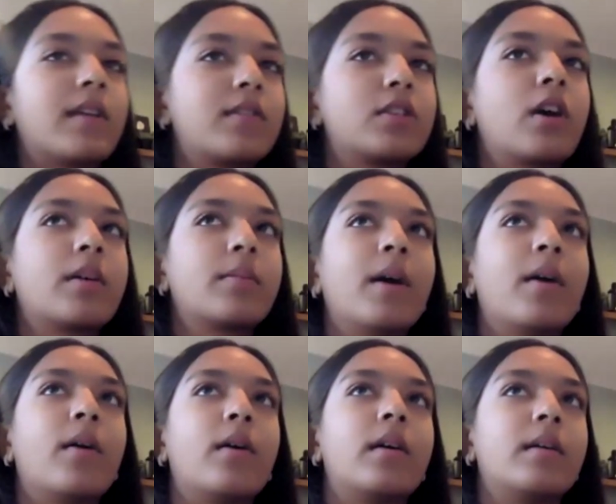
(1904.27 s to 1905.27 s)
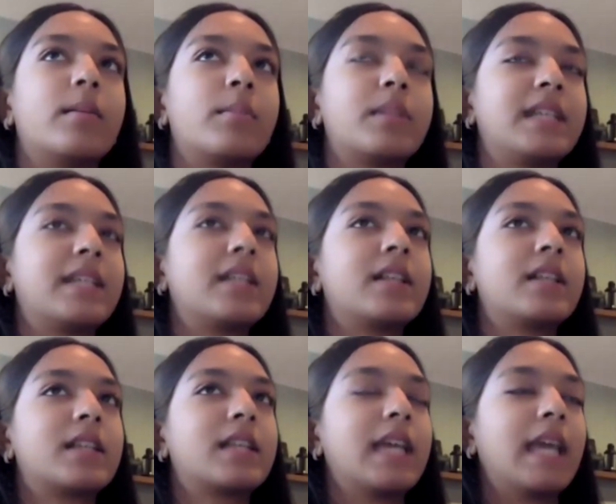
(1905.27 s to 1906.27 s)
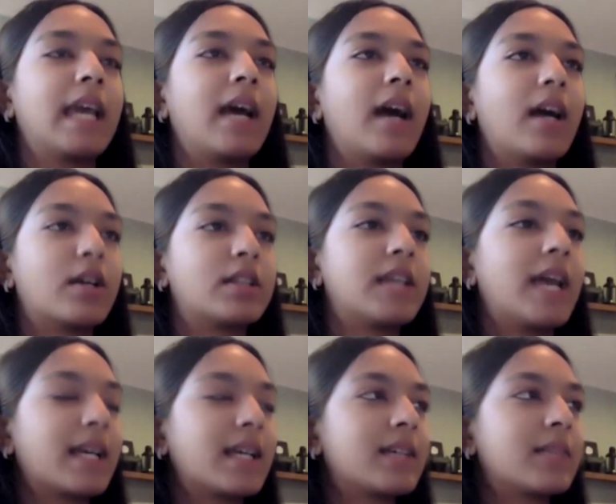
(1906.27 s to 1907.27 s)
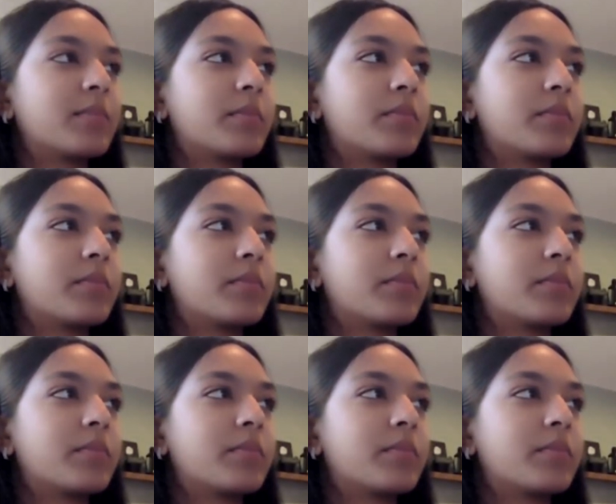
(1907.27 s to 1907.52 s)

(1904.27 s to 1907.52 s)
if you're talking about particularly AI or tech,